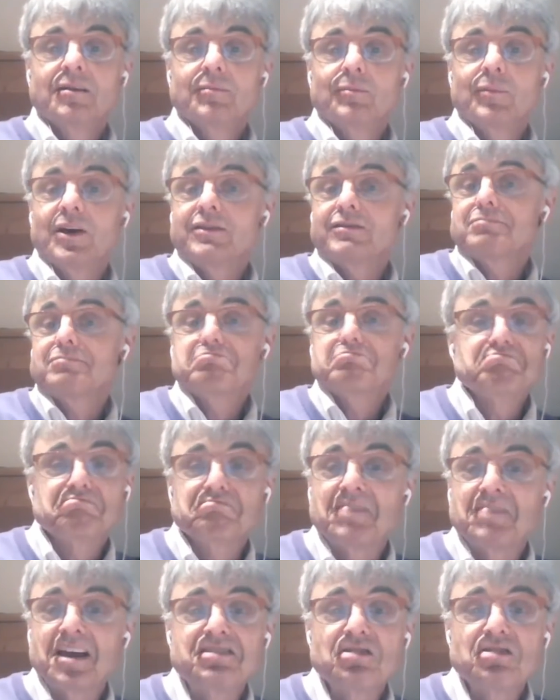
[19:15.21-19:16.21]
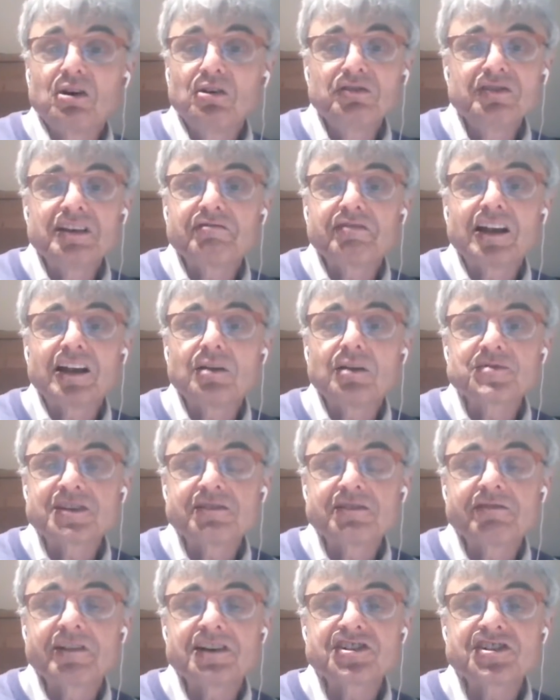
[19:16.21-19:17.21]
but they don't develop
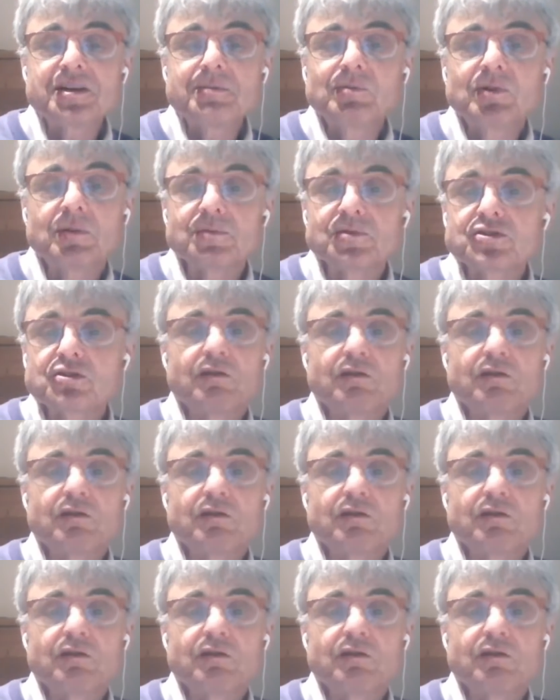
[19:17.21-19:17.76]
severe symptoms.